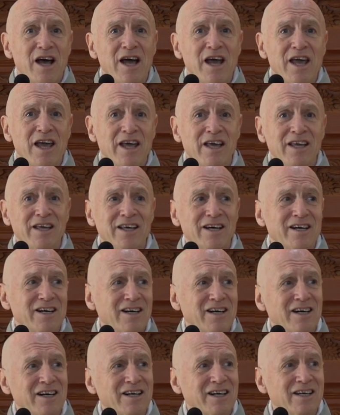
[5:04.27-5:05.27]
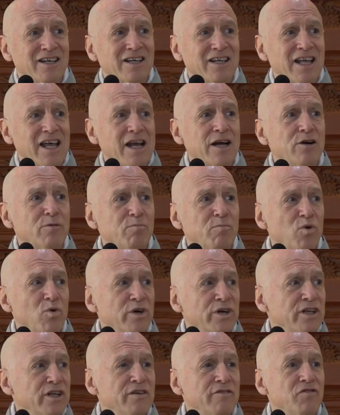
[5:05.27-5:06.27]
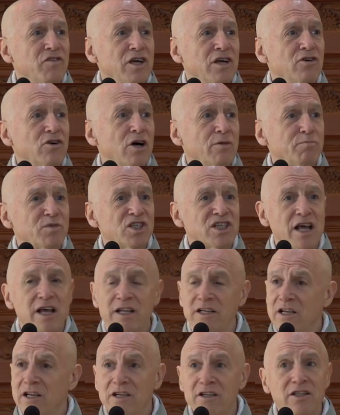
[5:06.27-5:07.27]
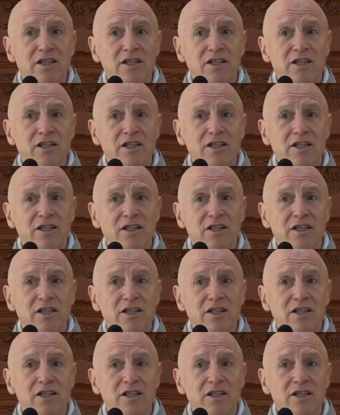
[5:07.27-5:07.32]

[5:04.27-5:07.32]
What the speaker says: airport, if they're upset,